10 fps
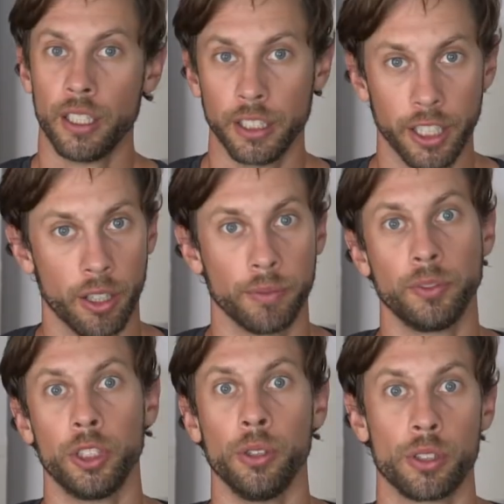you know,
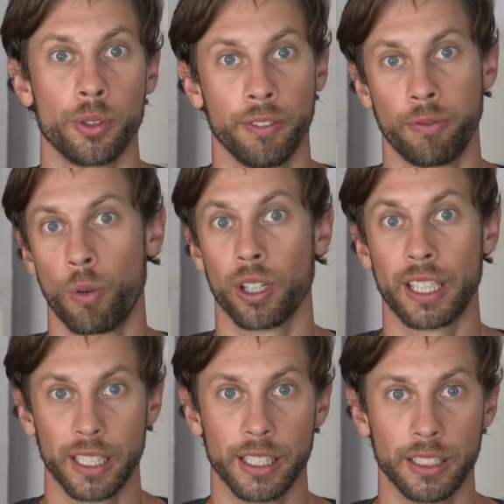2, 3, 4
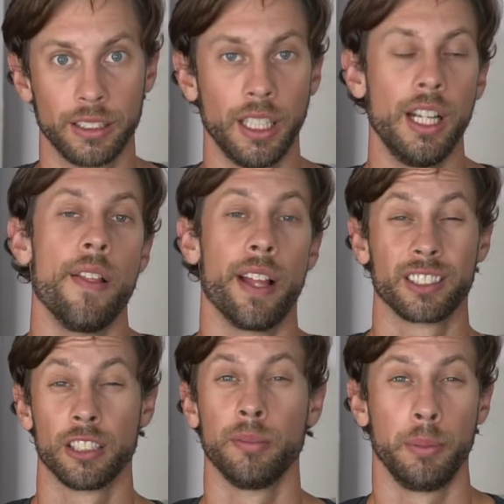kids, that's
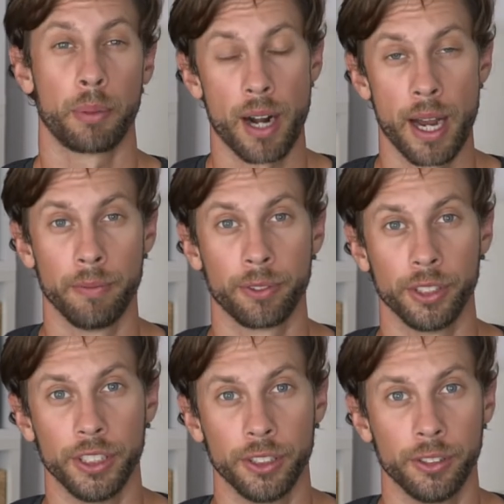gonna be prime for
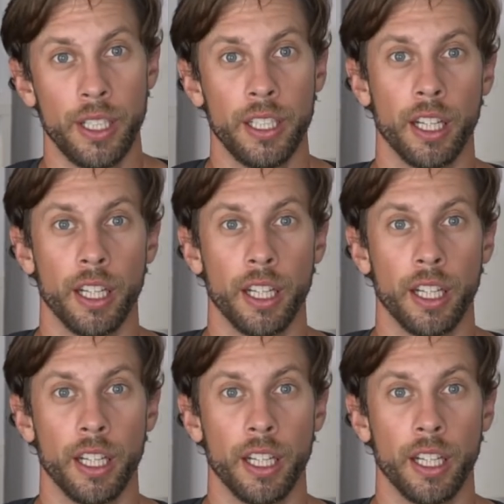you.